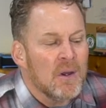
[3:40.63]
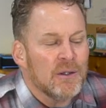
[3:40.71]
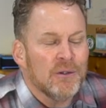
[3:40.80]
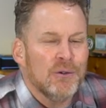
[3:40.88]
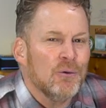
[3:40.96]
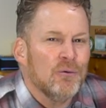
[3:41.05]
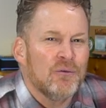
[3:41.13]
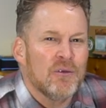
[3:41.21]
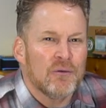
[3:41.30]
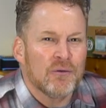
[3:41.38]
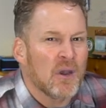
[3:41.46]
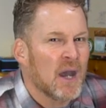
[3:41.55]
use
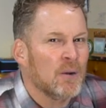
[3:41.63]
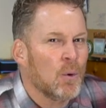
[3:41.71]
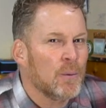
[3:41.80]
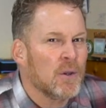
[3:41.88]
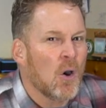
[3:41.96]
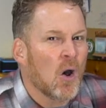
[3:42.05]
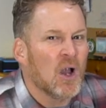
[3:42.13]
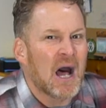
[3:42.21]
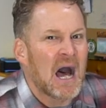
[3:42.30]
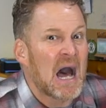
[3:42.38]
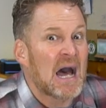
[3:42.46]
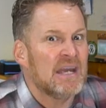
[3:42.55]
this kind of what we call
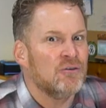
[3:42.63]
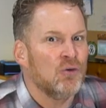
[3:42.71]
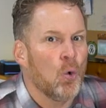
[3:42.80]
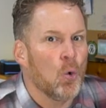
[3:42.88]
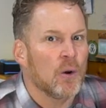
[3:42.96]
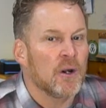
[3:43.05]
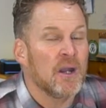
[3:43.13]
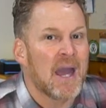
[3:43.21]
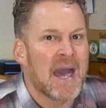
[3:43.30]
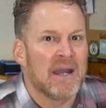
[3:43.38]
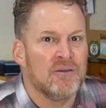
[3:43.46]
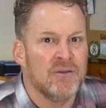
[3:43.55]
high torque
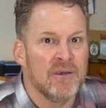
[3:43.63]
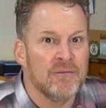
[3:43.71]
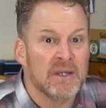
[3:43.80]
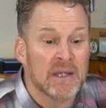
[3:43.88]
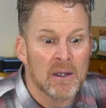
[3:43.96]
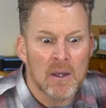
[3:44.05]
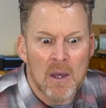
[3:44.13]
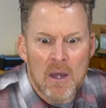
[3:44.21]
activity.